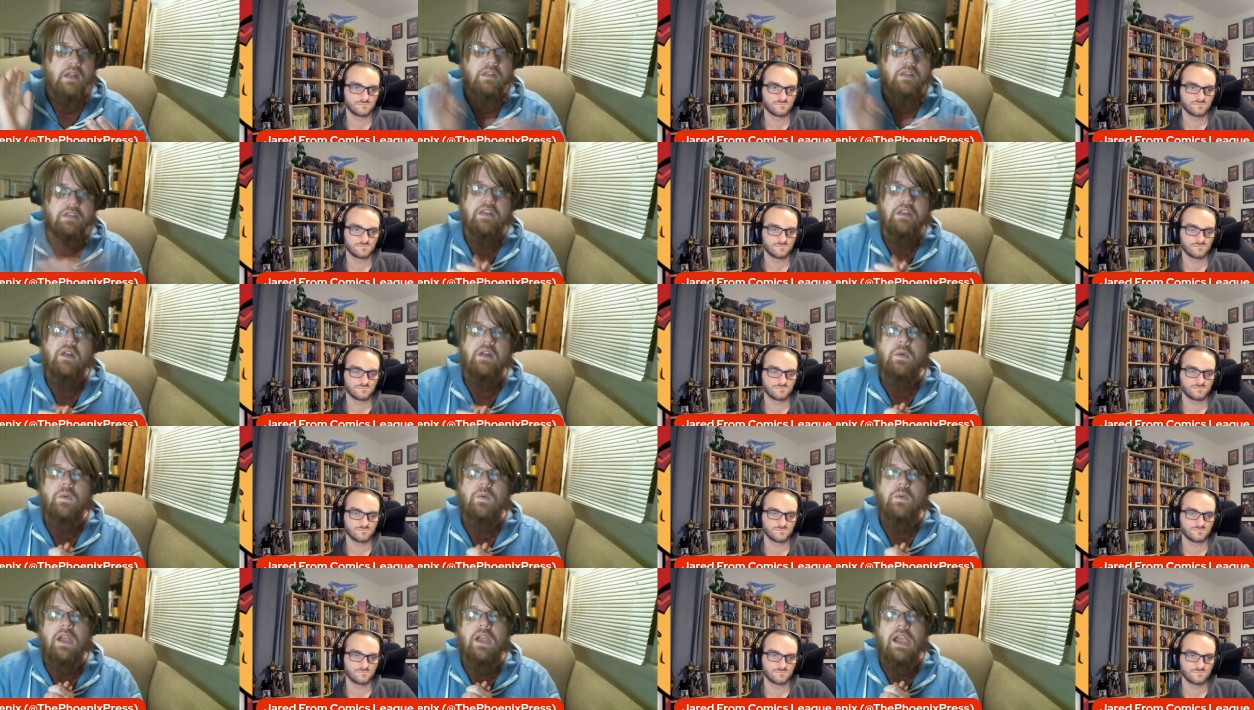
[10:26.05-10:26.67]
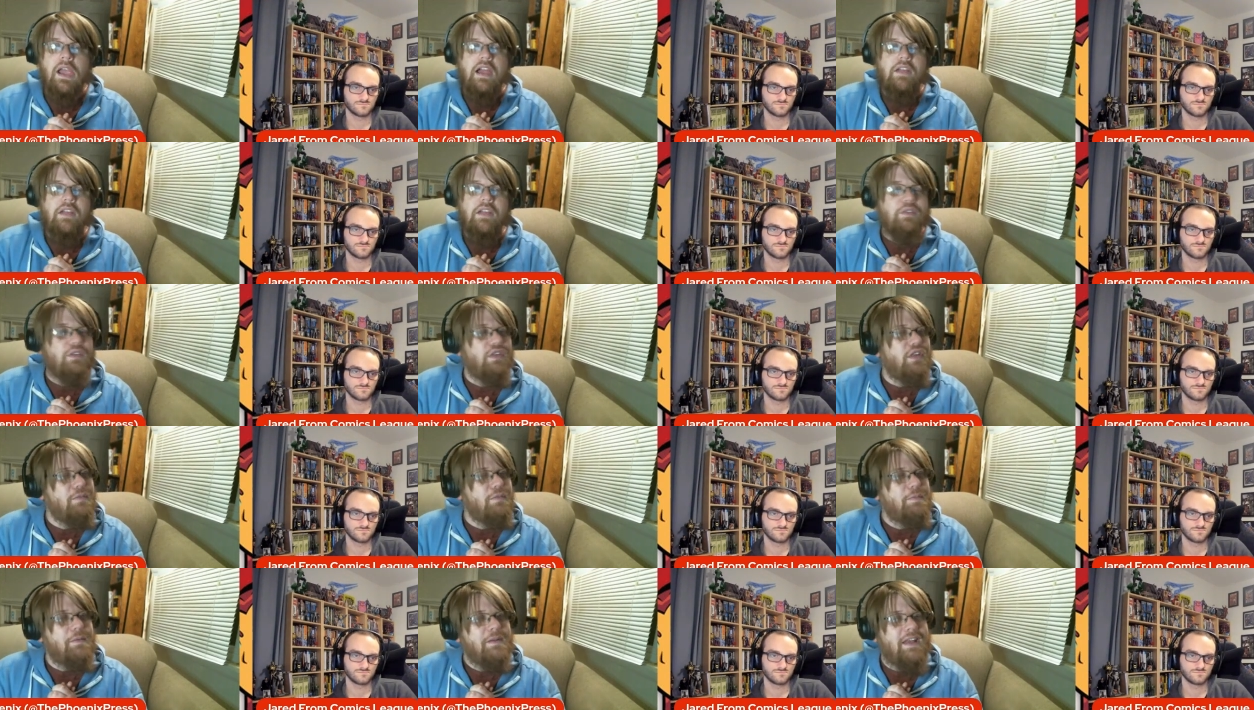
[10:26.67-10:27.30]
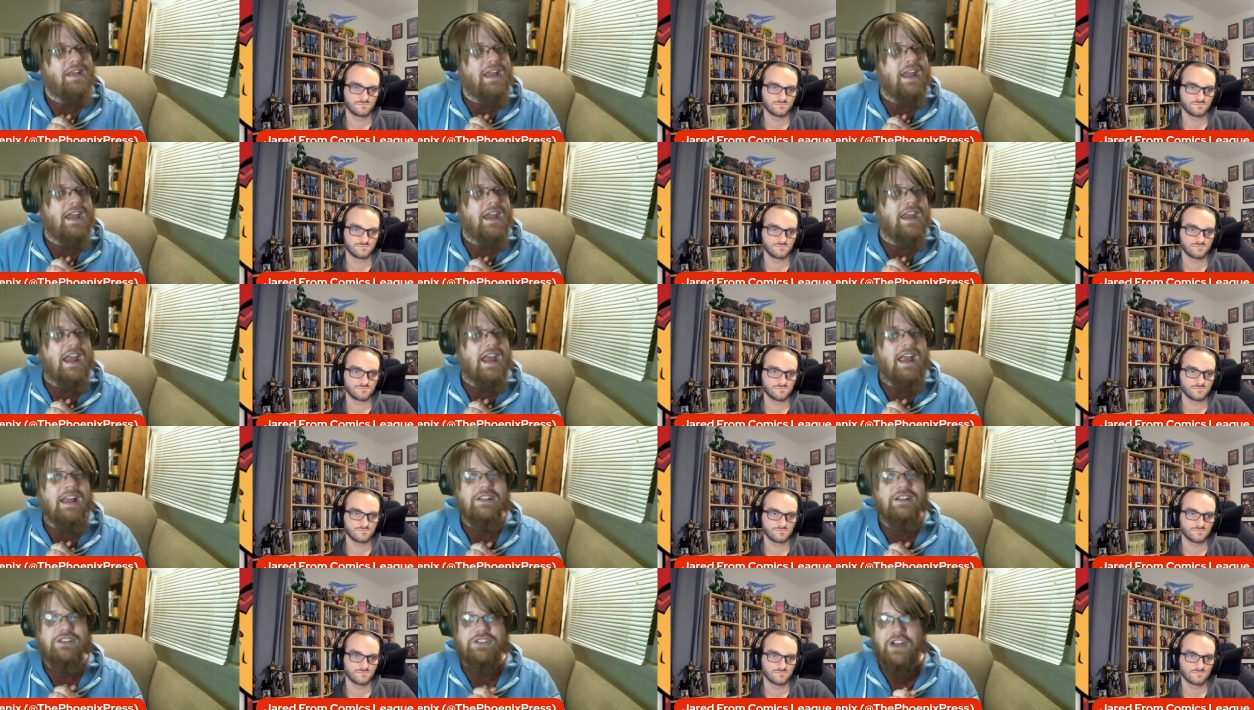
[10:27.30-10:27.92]
Speaker 1: So this has been Nick
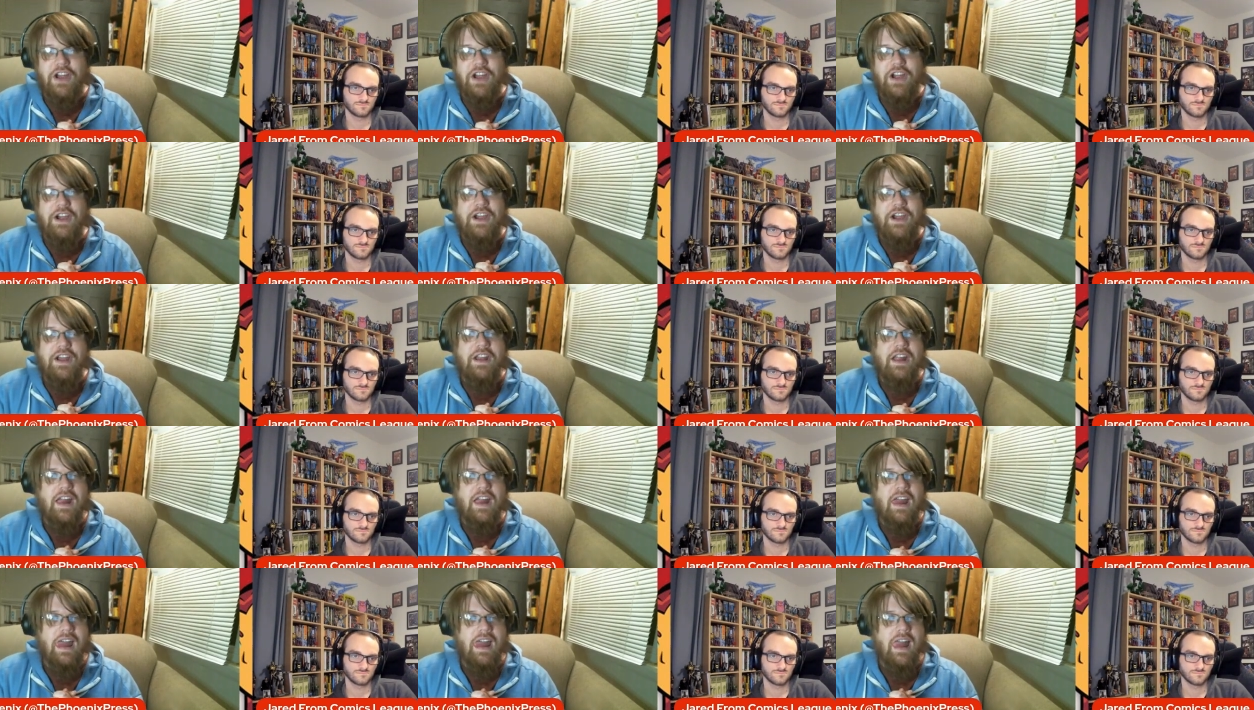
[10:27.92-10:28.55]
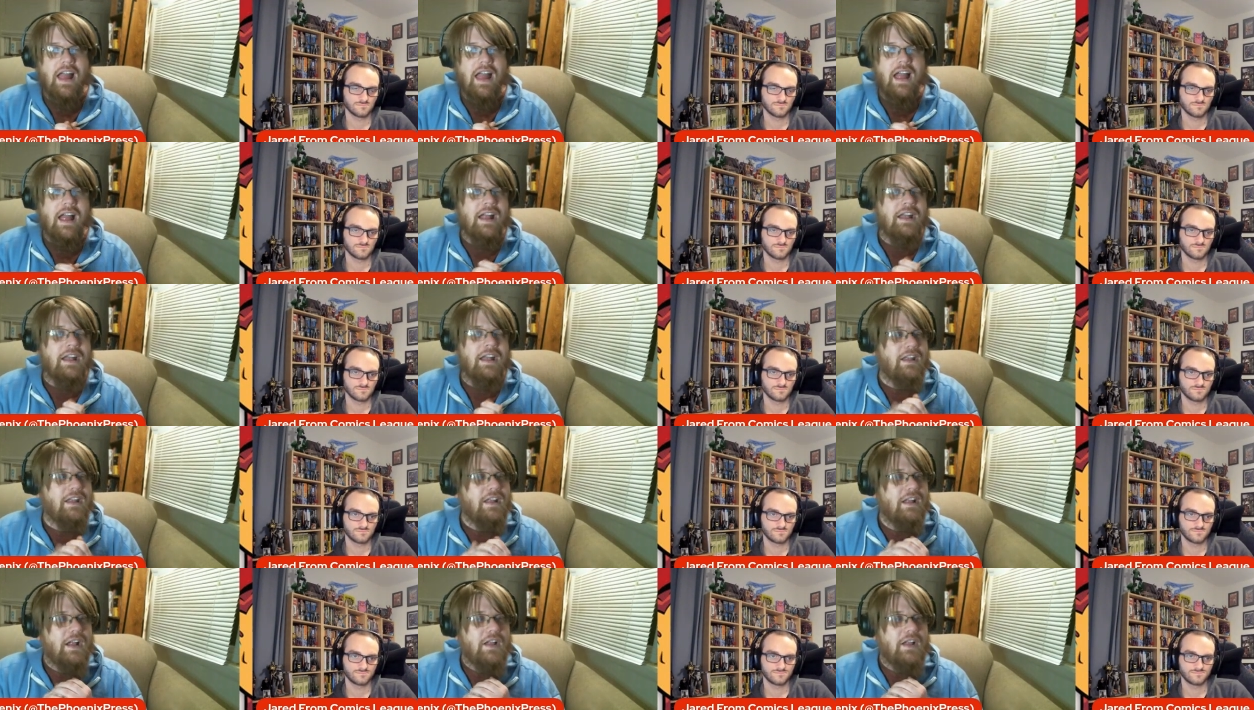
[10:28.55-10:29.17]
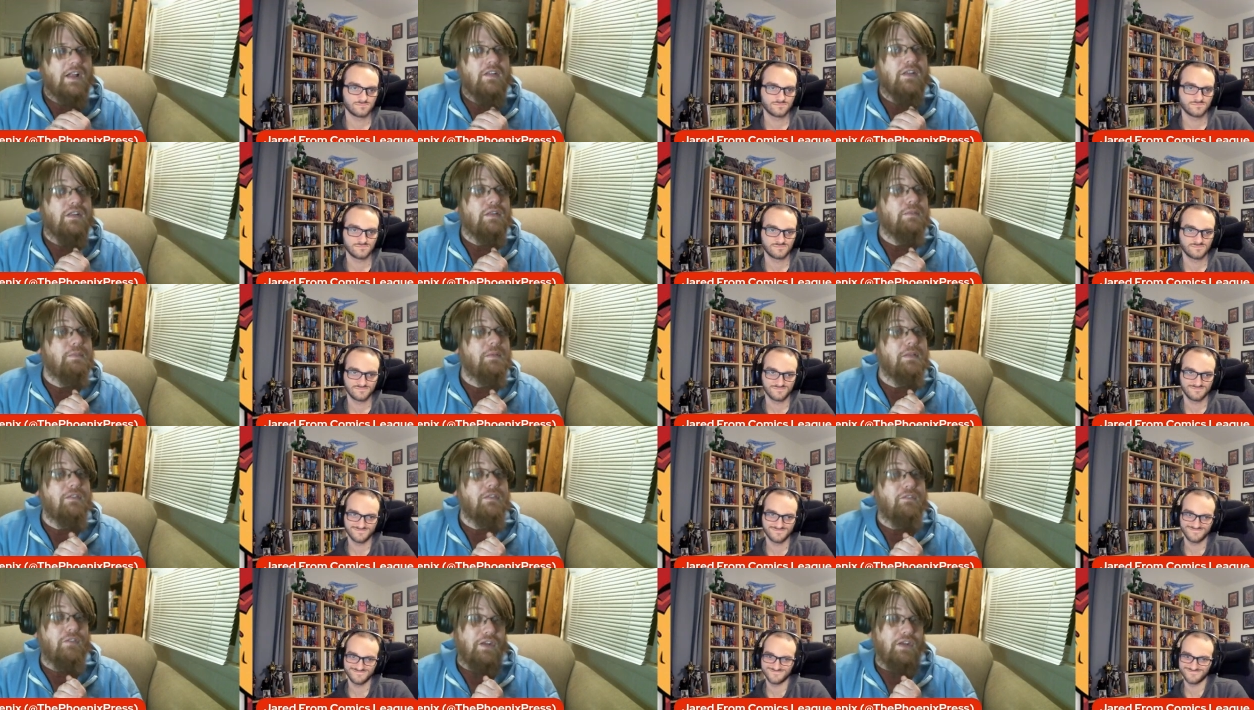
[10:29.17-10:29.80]
and Jared, and this has
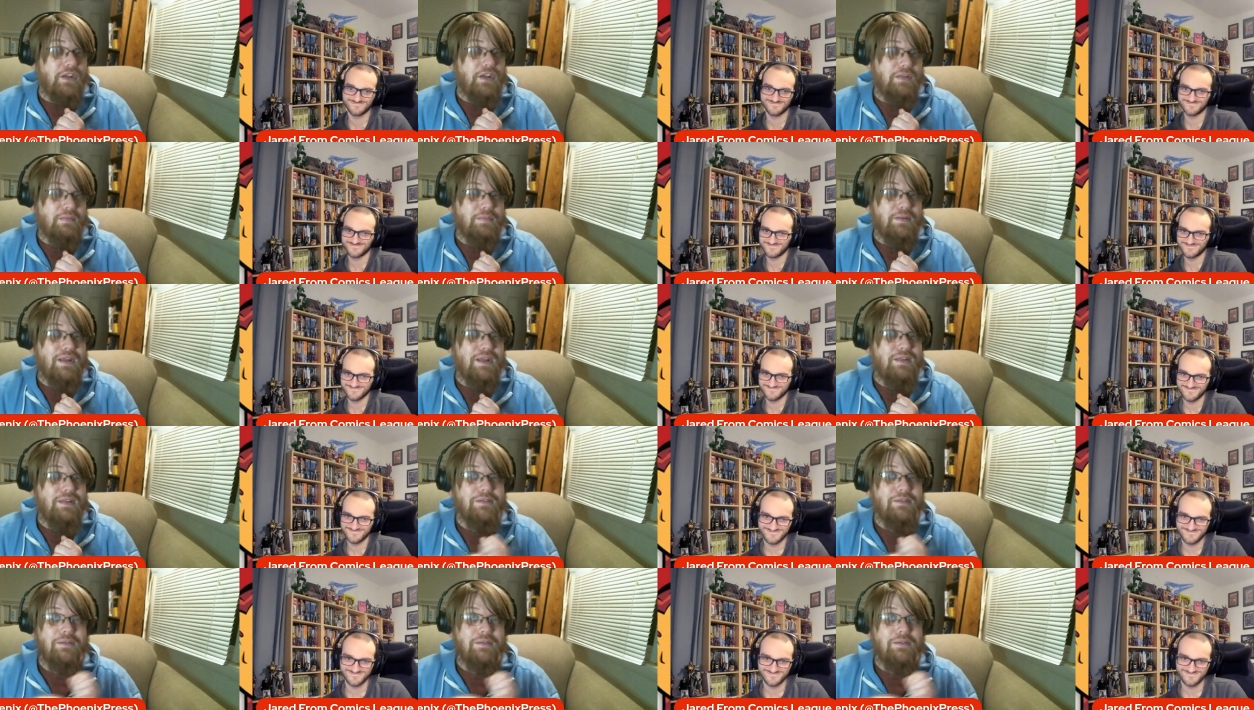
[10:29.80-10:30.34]
been the Phoenix Press.